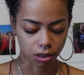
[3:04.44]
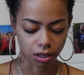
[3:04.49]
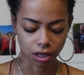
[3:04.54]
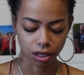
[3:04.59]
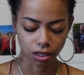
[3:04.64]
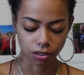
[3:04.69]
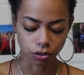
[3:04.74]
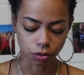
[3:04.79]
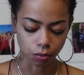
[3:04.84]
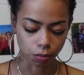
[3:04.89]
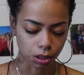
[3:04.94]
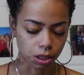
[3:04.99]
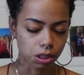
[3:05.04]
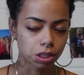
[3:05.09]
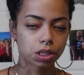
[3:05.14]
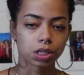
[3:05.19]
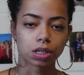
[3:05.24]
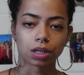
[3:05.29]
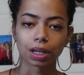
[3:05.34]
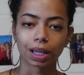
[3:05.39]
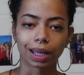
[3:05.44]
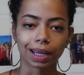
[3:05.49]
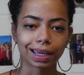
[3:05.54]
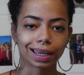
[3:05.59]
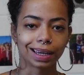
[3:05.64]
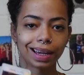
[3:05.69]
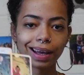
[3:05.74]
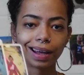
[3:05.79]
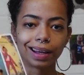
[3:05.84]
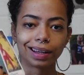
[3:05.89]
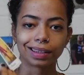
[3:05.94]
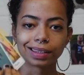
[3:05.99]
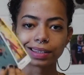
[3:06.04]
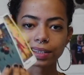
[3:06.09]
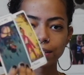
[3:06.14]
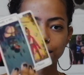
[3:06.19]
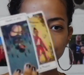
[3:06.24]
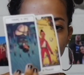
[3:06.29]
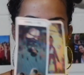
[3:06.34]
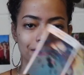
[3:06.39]
thinking too much. You're like, nah, this
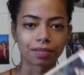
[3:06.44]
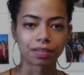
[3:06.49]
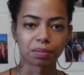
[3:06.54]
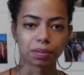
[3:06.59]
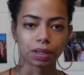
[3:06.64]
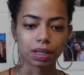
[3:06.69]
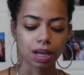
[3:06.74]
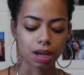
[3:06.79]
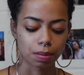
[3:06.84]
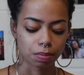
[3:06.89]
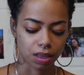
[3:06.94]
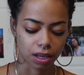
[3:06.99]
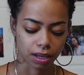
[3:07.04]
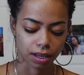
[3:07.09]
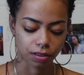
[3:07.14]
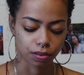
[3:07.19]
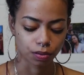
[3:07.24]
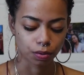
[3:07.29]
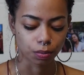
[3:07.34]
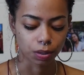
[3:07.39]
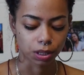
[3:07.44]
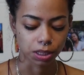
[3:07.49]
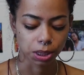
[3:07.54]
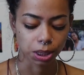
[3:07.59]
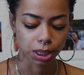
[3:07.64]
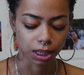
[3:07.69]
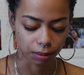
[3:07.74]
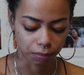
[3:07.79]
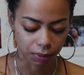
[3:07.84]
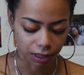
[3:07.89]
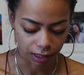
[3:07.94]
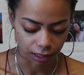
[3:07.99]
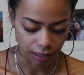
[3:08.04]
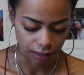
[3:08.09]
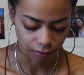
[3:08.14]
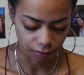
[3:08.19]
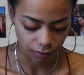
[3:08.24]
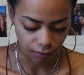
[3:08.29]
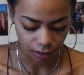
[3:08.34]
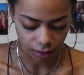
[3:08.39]
is not for me. I'm thinking too much. Let me
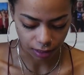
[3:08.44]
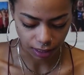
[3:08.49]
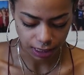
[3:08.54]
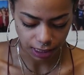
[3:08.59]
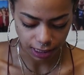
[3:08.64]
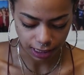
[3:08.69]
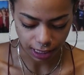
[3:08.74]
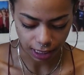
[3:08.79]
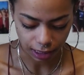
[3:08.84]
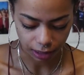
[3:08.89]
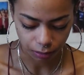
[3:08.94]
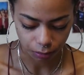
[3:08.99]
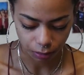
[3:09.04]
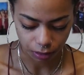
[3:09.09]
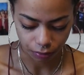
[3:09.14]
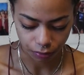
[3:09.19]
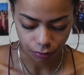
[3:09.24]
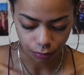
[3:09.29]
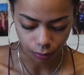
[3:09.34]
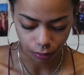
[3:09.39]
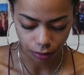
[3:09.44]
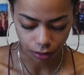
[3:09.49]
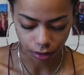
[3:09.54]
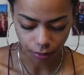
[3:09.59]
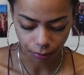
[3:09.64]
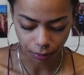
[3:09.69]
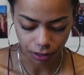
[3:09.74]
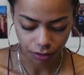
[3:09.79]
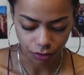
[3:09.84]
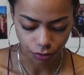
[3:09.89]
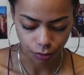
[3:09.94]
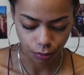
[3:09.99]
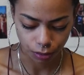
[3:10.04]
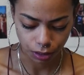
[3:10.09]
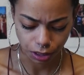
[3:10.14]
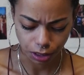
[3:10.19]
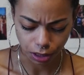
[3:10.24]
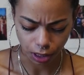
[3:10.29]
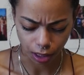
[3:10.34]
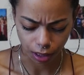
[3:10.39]
leave. And that's exactly what the Fool and the Page of
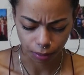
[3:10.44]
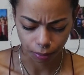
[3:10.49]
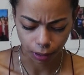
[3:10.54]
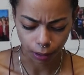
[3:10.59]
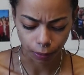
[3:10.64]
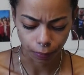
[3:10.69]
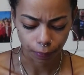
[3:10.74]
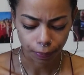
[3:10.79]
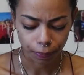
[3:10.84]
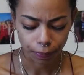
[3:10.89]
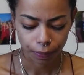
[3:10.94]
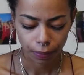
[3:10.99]
Swords talk about.